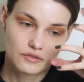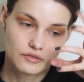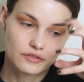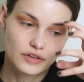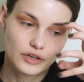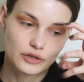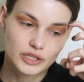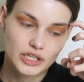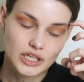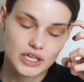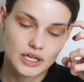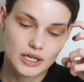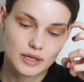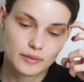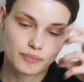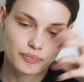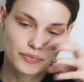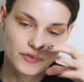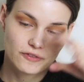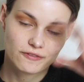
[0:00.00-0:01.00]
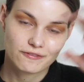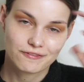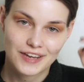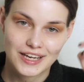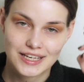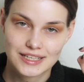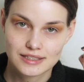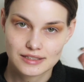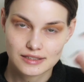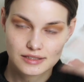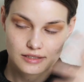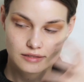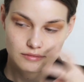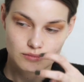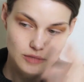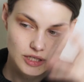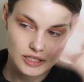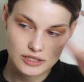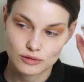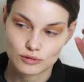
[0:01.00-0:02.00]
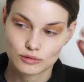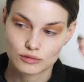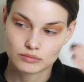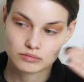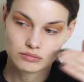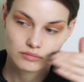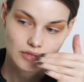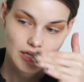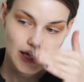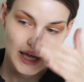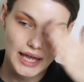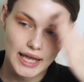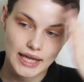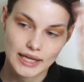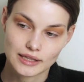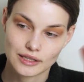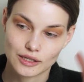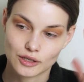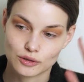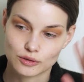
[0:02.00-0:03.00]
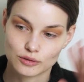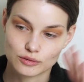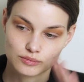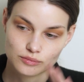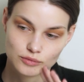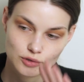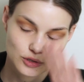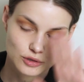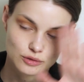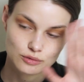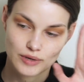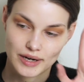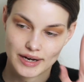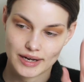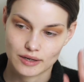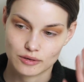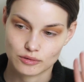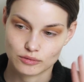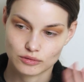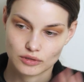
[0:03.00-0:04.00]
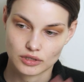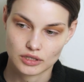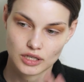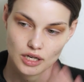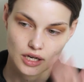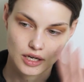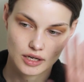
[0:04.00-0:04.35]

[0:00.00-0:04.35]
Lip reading: very faint little halo around